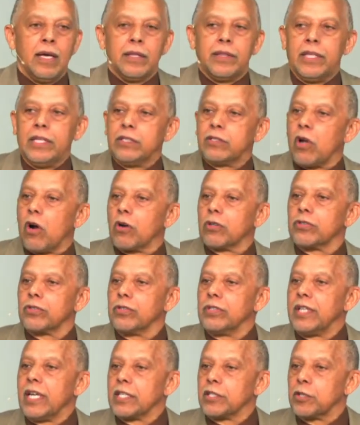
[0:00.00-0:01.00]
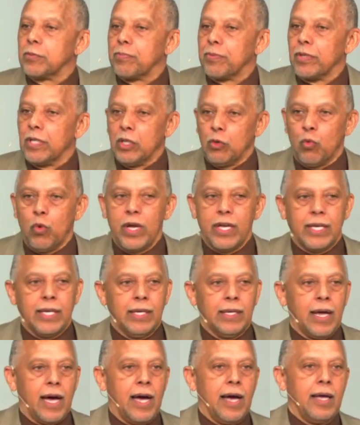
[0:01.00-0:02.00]
These hearts are desperately
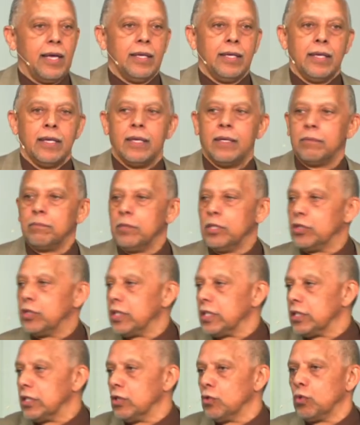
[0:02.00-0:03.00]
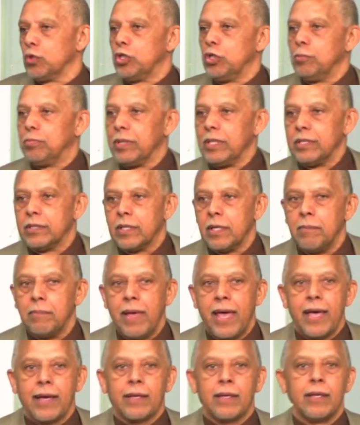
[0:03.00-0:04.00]
wicked. Musicians, would you please come
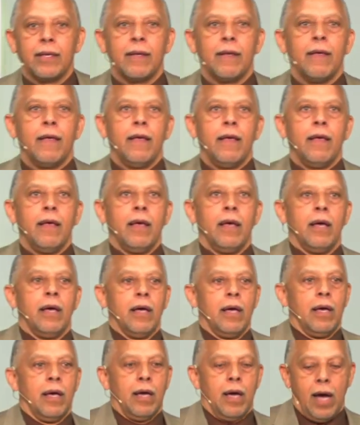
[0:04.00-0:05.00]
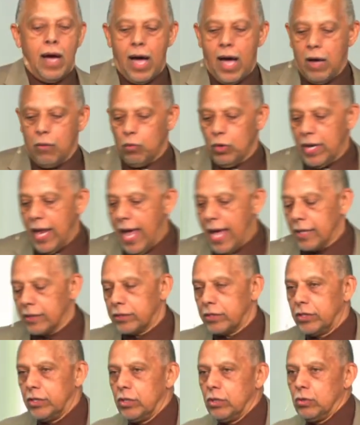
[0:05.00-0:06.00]
back? I would
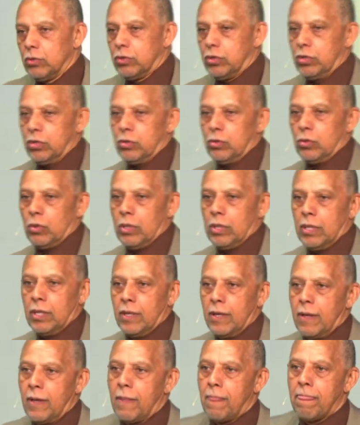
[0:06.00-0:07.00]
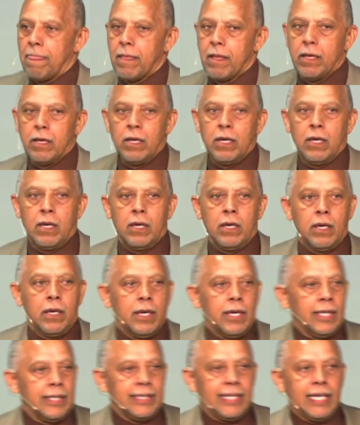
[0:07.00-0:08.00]
ask you to
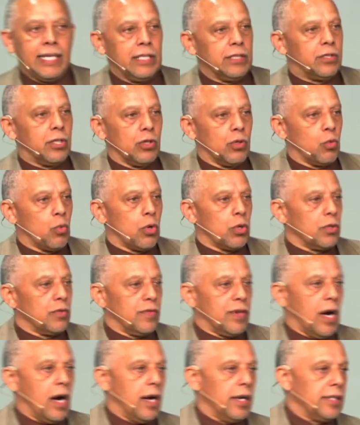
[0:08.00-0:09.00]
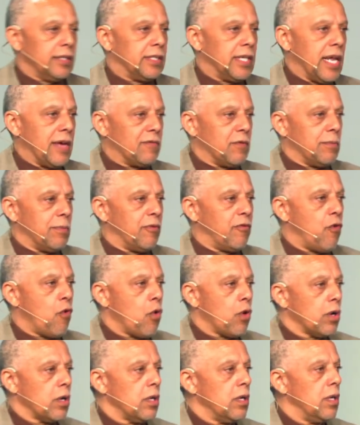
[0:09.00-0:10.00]
get into the Word of God as never
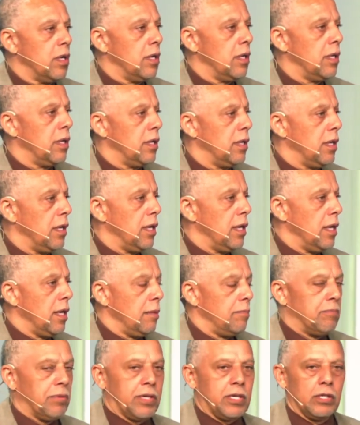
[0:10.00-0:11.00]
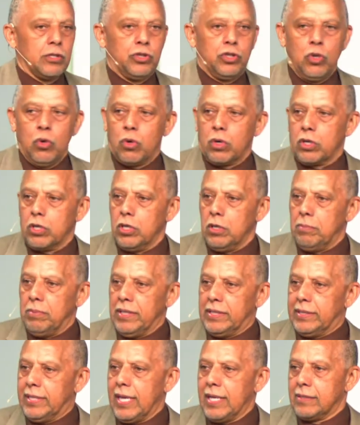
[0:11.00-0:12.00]
before, because you are going to
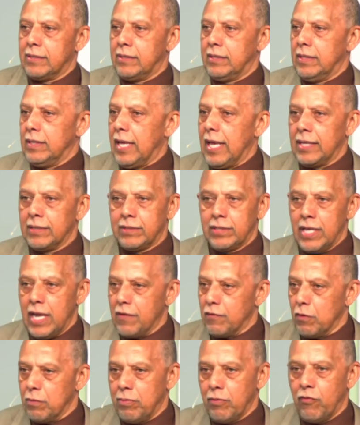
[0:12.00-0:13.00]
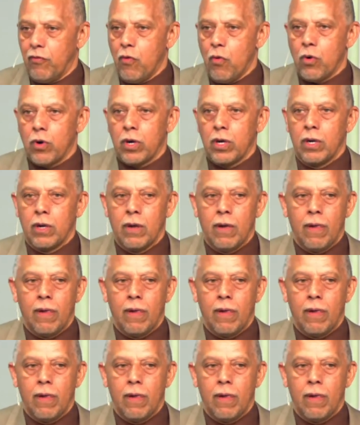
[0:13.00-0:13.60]
be tested as never before.